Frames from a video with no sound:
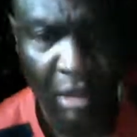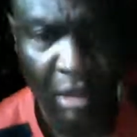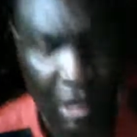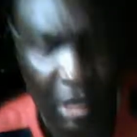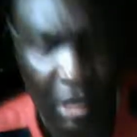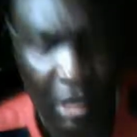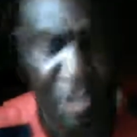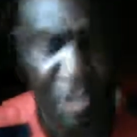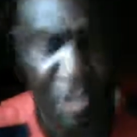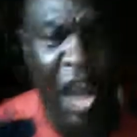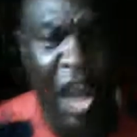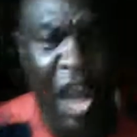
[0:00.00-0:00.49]

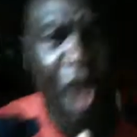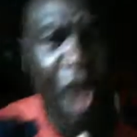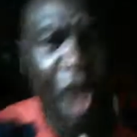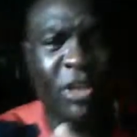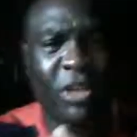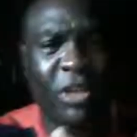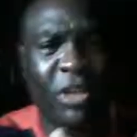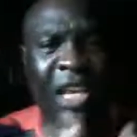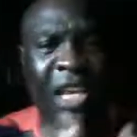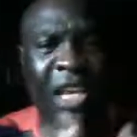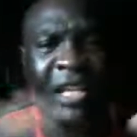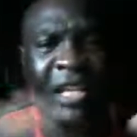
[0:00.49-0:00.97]

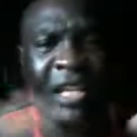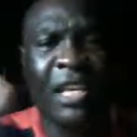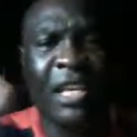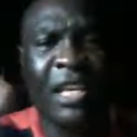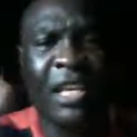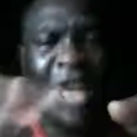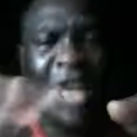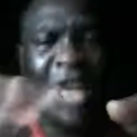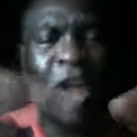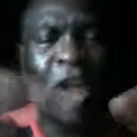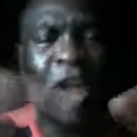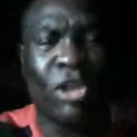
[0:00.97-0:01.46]
Y'all getting,
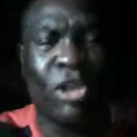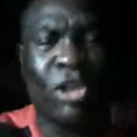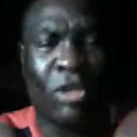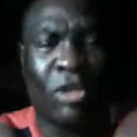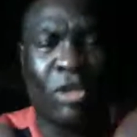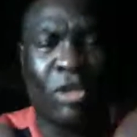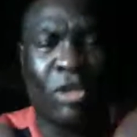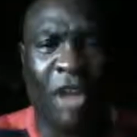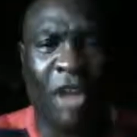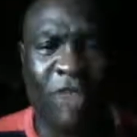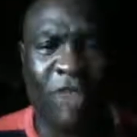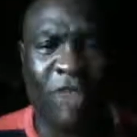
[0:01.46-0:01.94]
y'all so
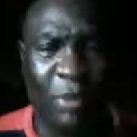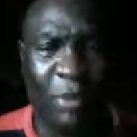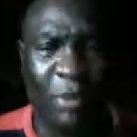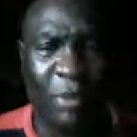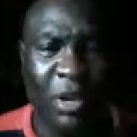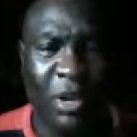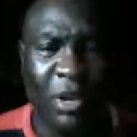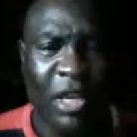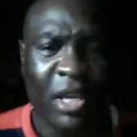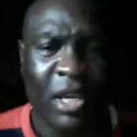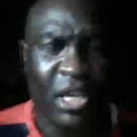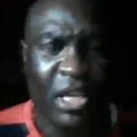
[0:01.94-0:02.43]

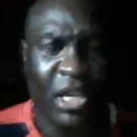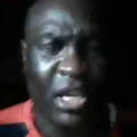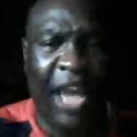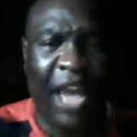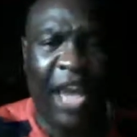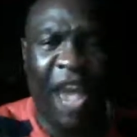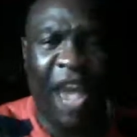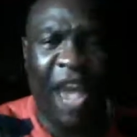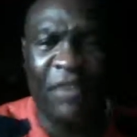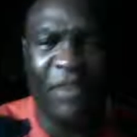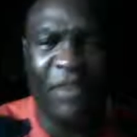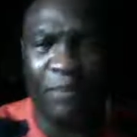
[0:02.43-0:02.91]
comfortable, you're
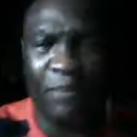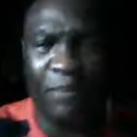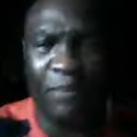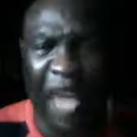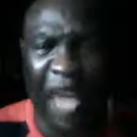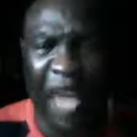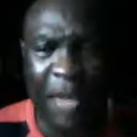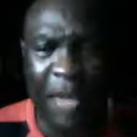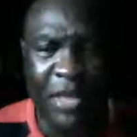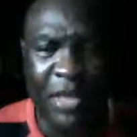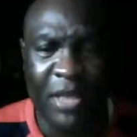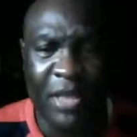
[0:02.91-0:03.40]
having
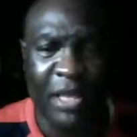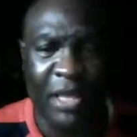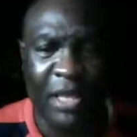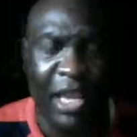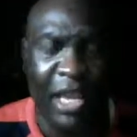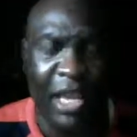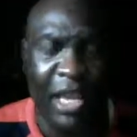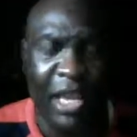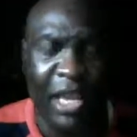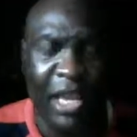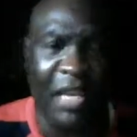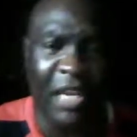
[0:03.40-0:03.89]
babies
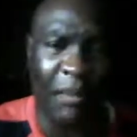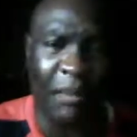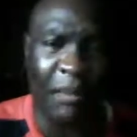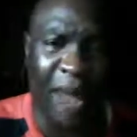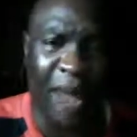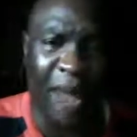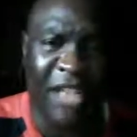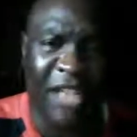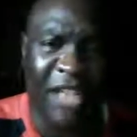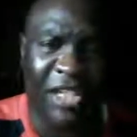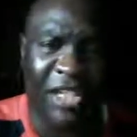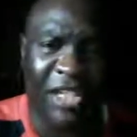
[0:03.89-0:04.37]
in the
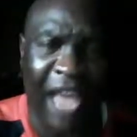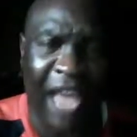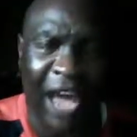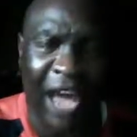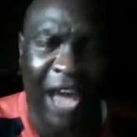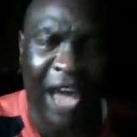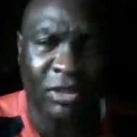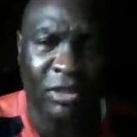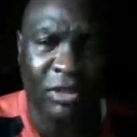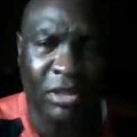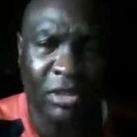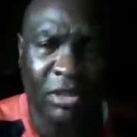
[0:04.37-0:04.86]
master's
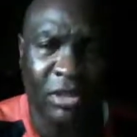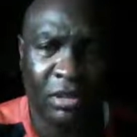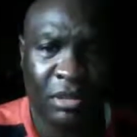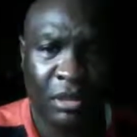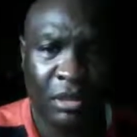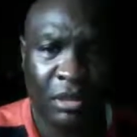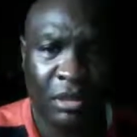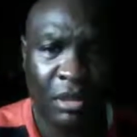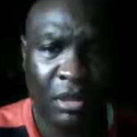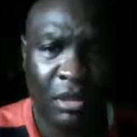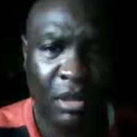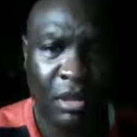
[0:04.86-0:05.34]
house,
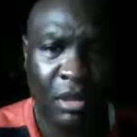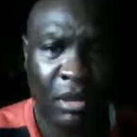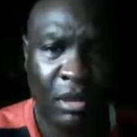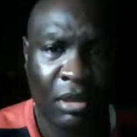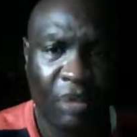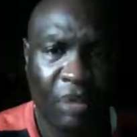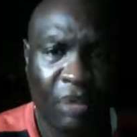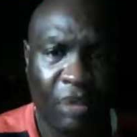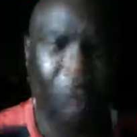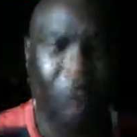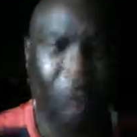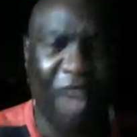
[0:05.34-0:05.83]

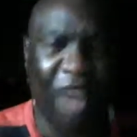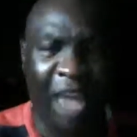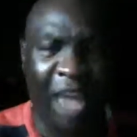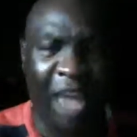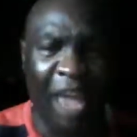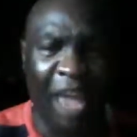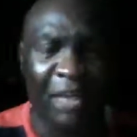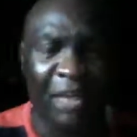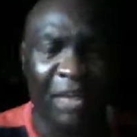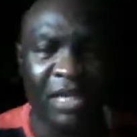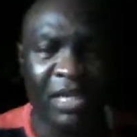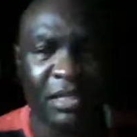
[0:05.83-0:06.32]

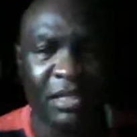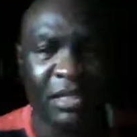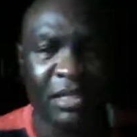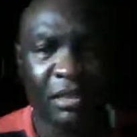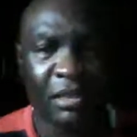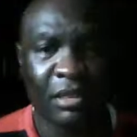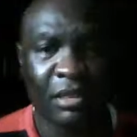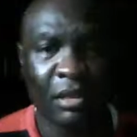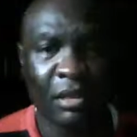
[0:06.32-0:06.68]
families.